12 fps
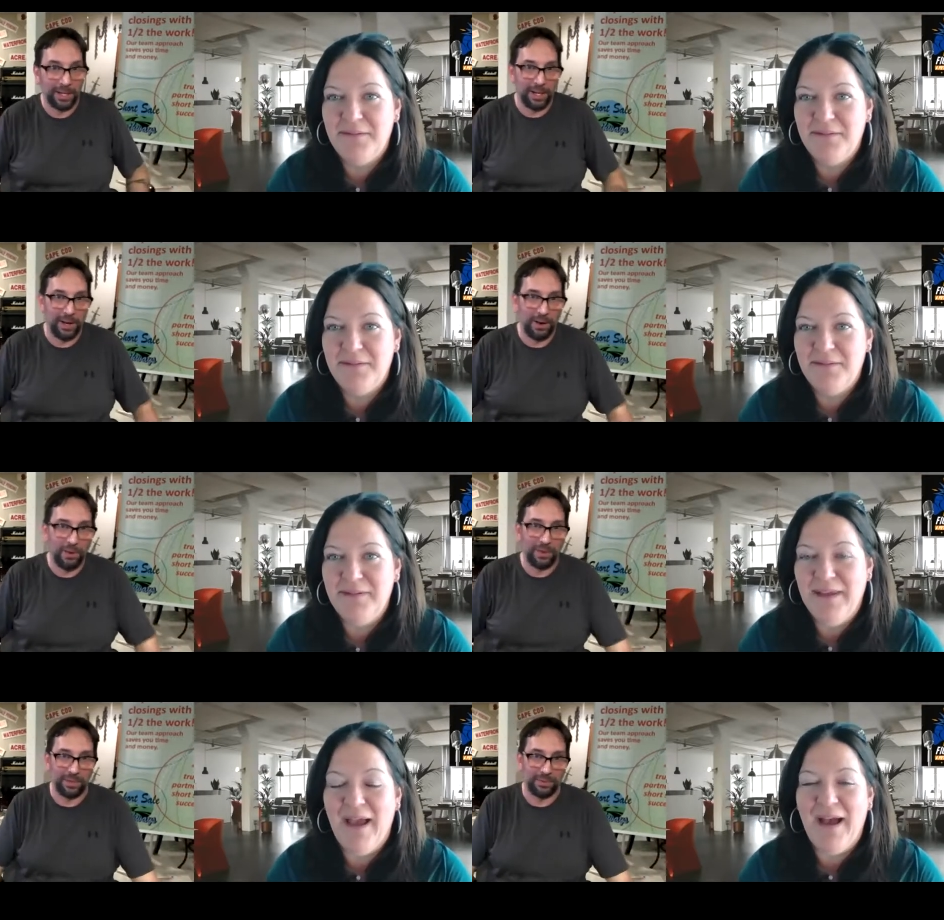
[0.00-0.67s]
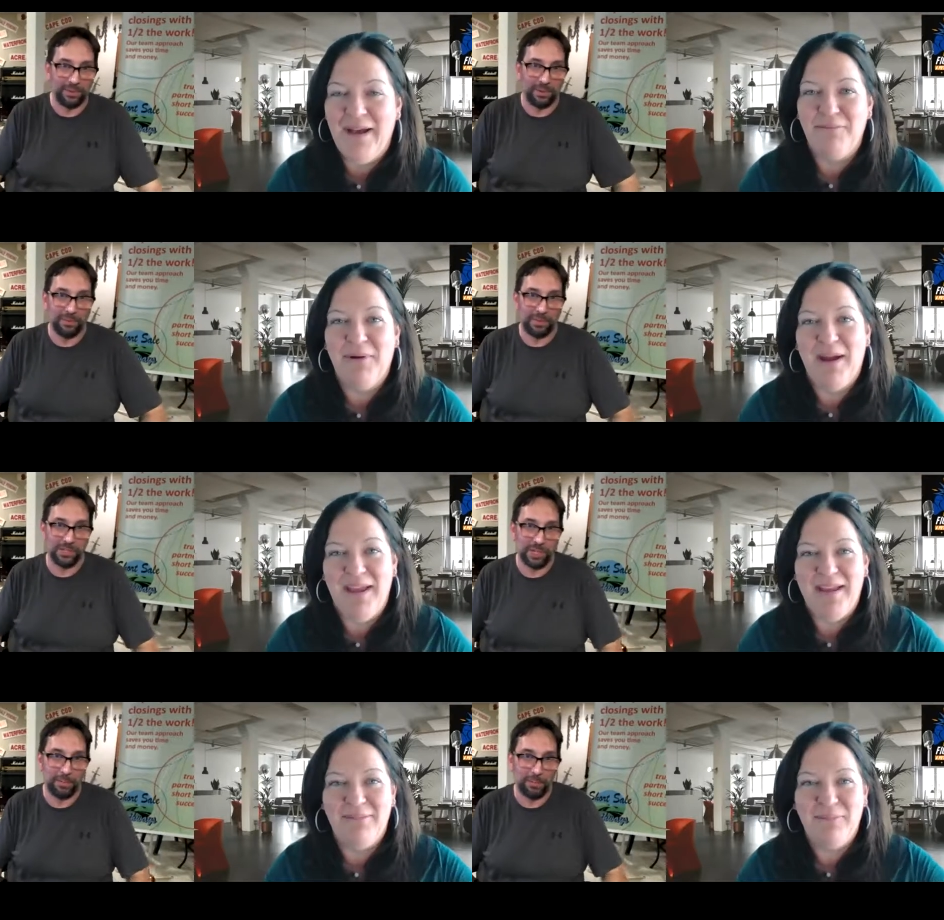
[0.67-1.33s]
Speaker 1: you know? Yeah,
Speaker 2: they,
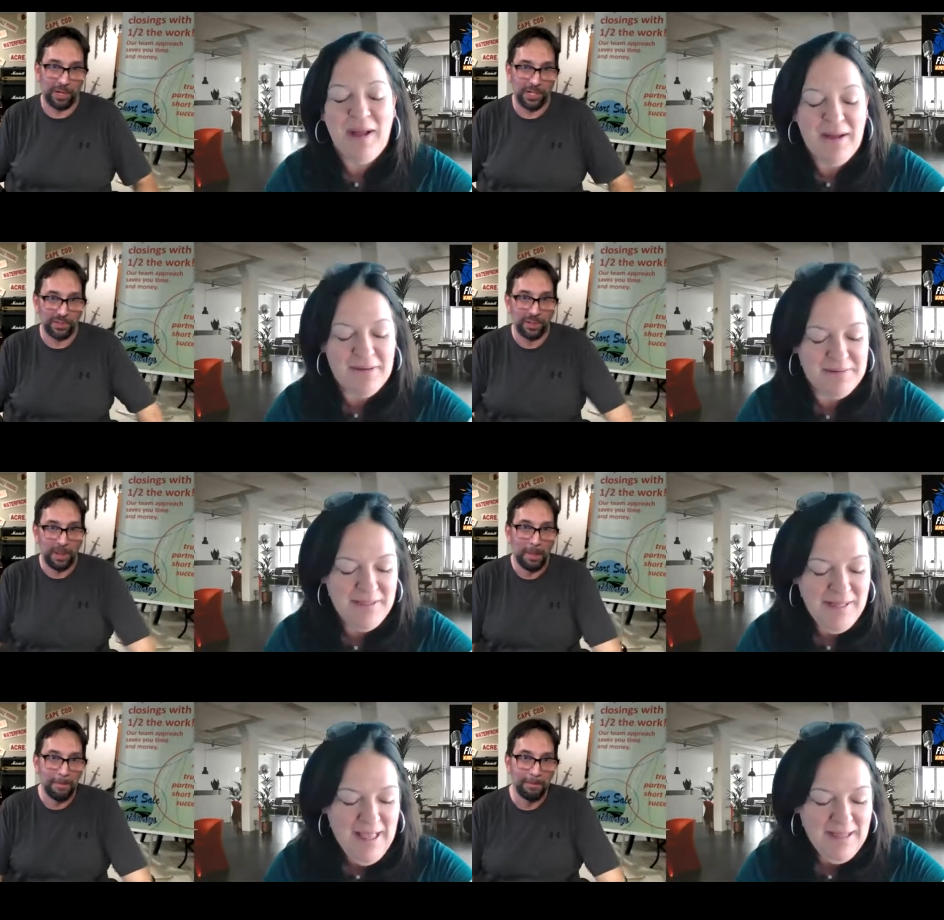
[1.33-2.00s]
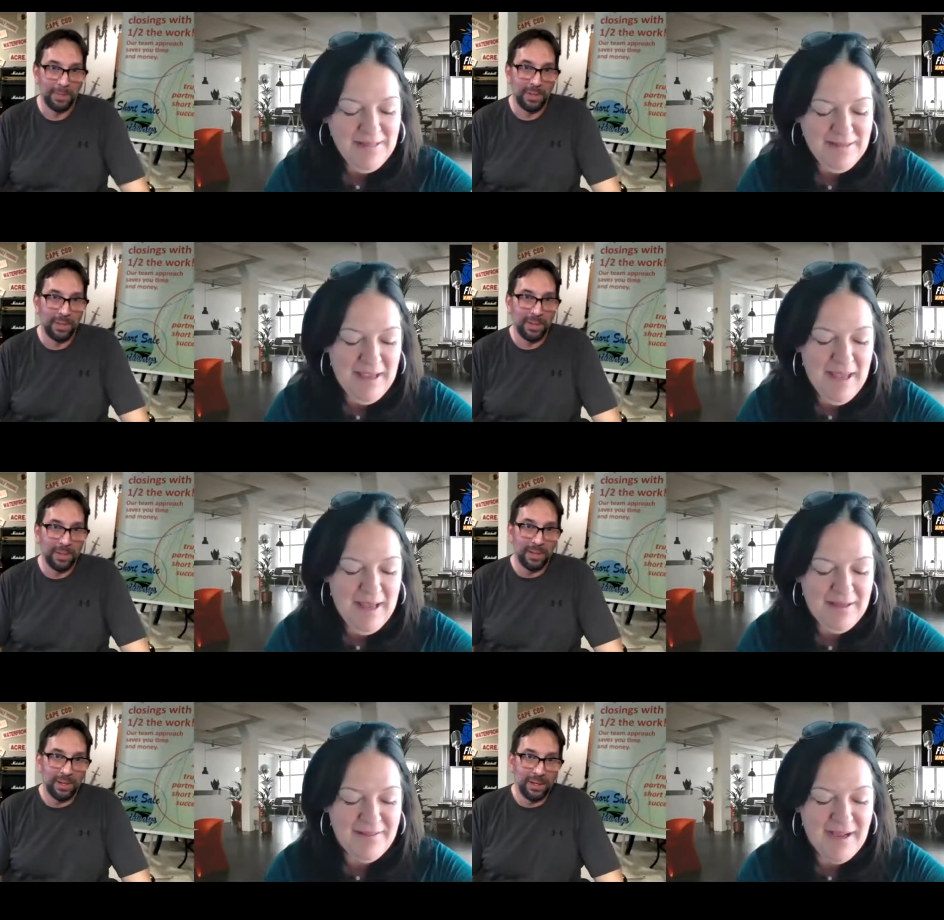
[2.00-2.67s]
right. Well,
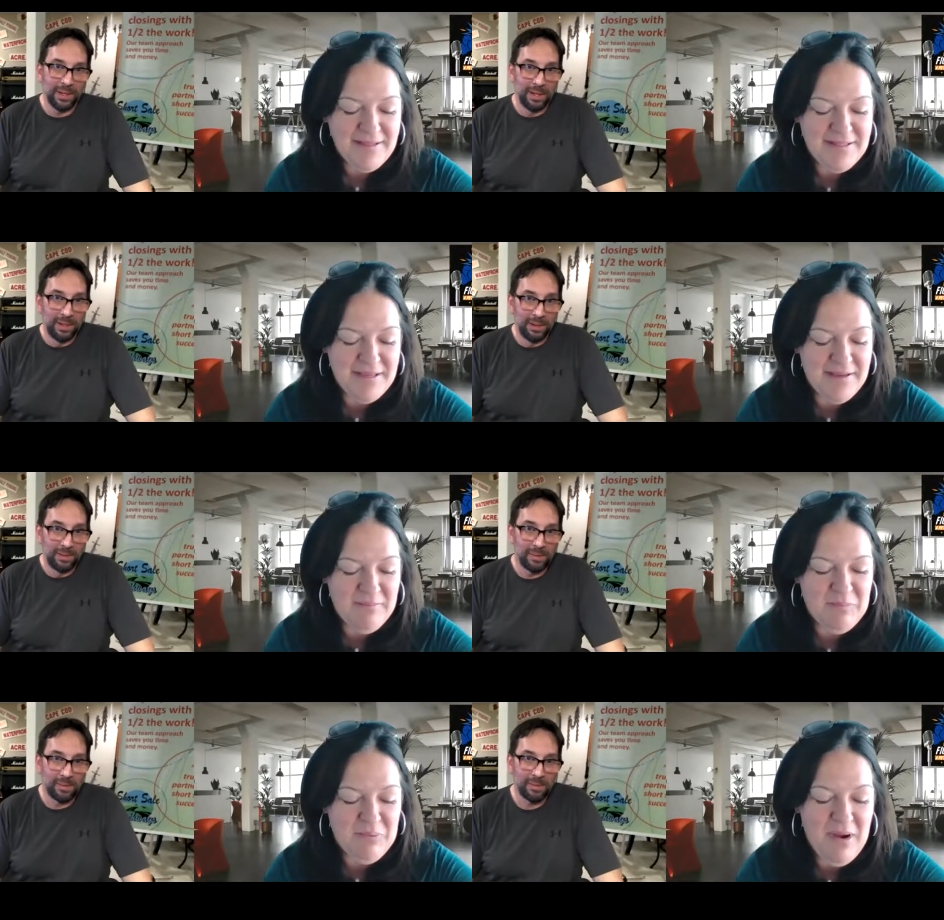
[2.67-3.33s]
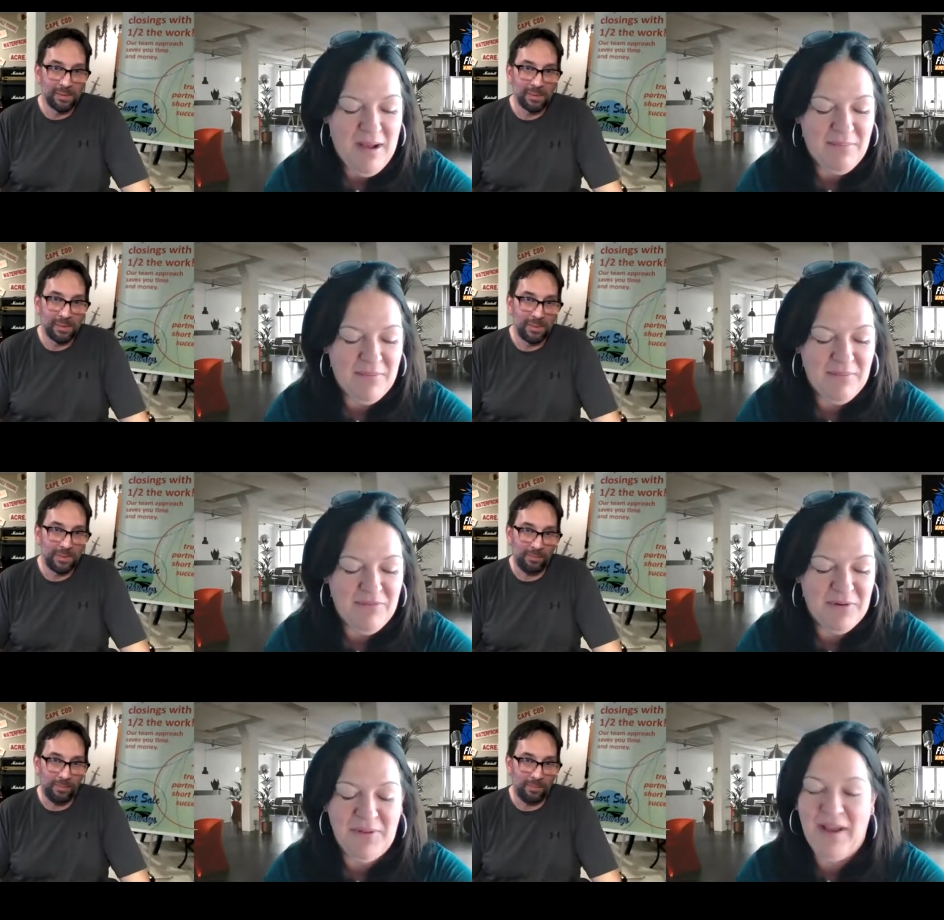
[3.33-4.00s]
yeah, that's a problem
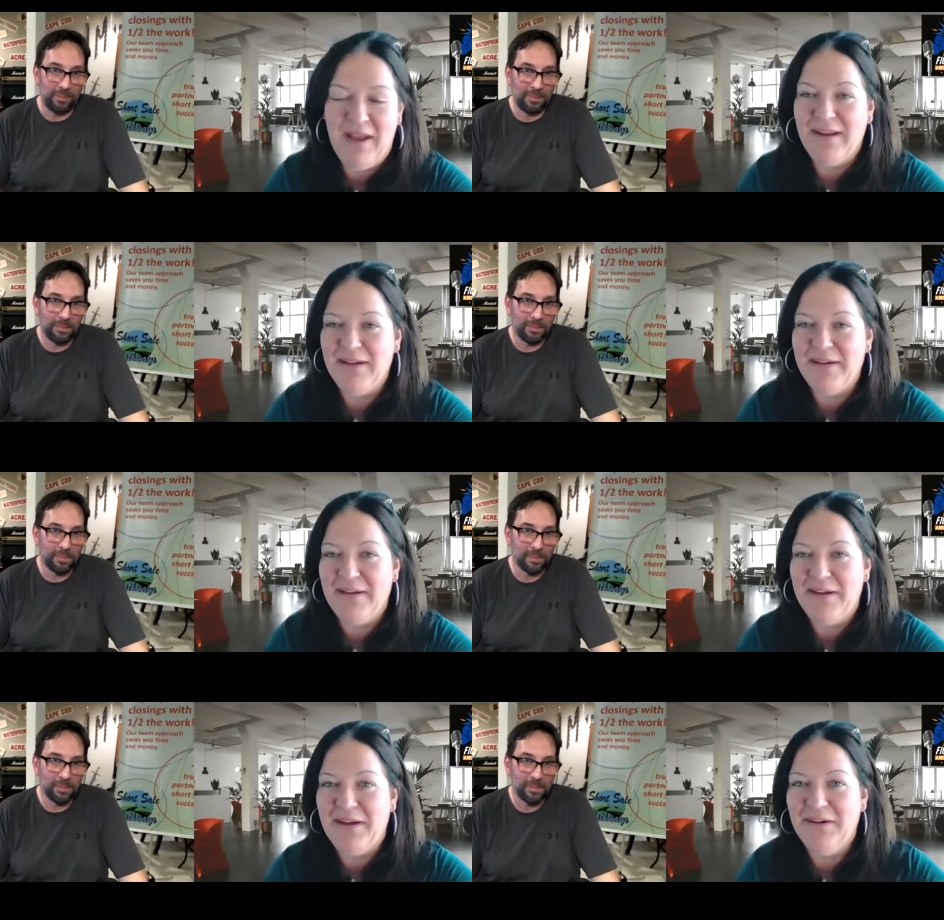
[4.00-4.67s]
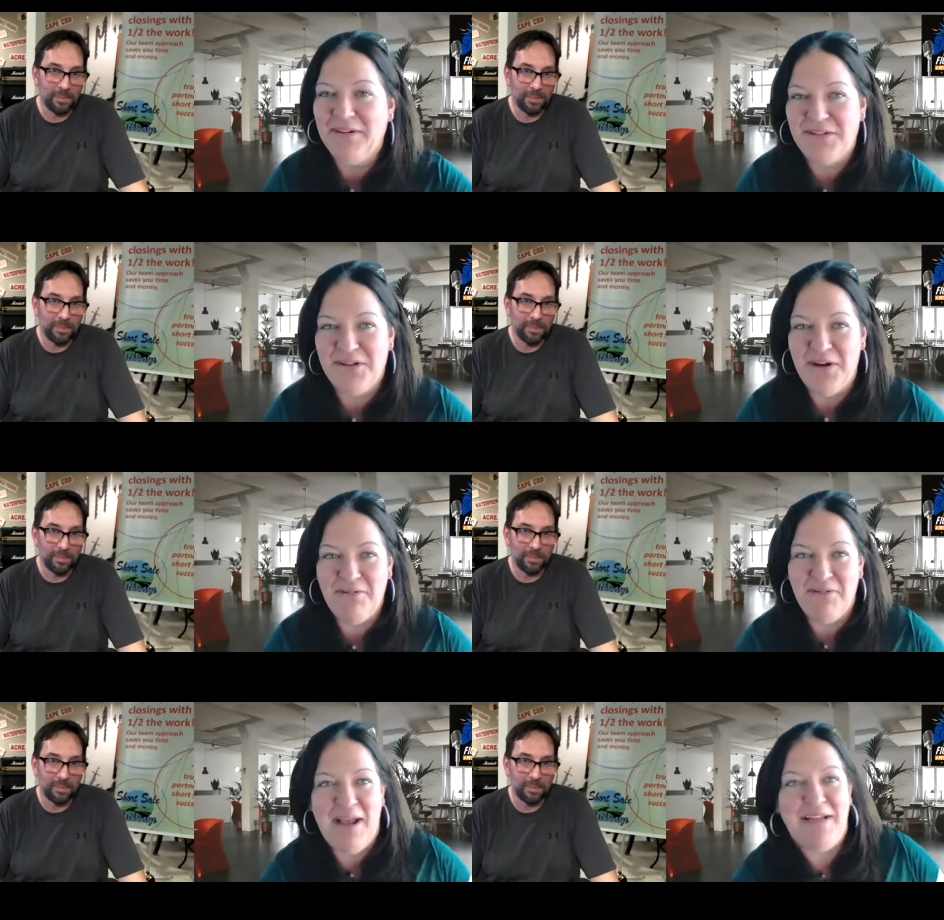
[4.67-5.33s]
for like in a year or
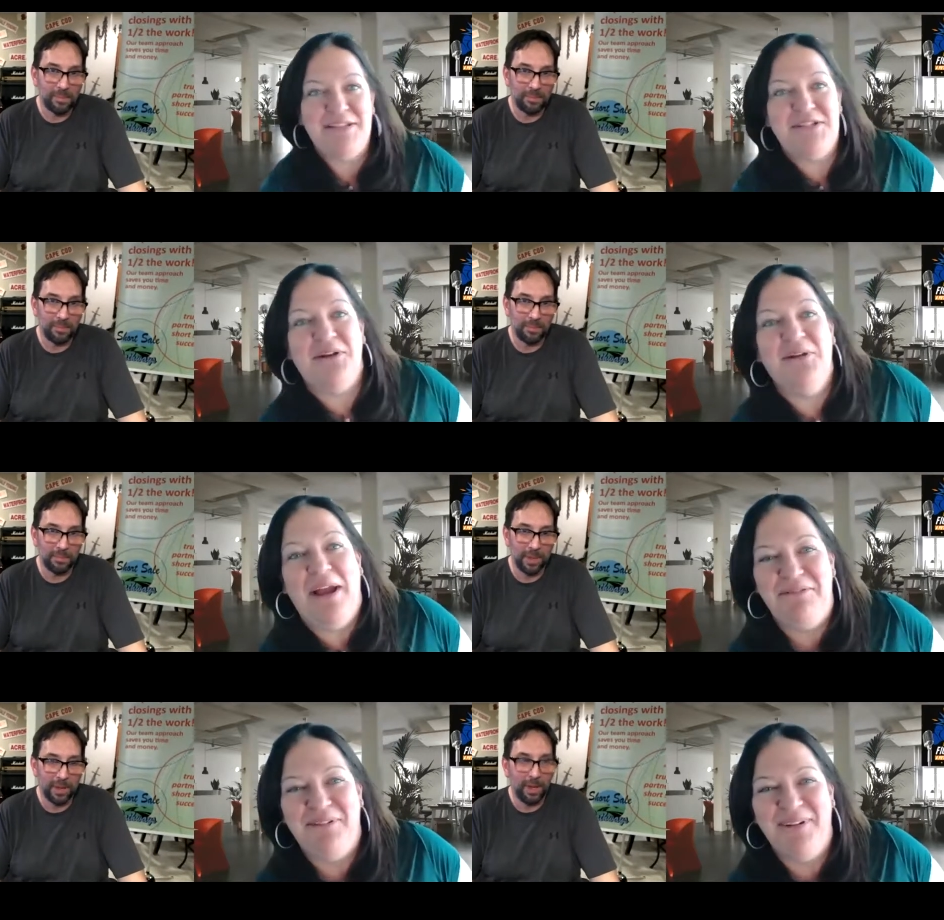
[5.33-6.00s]
so, right? So like,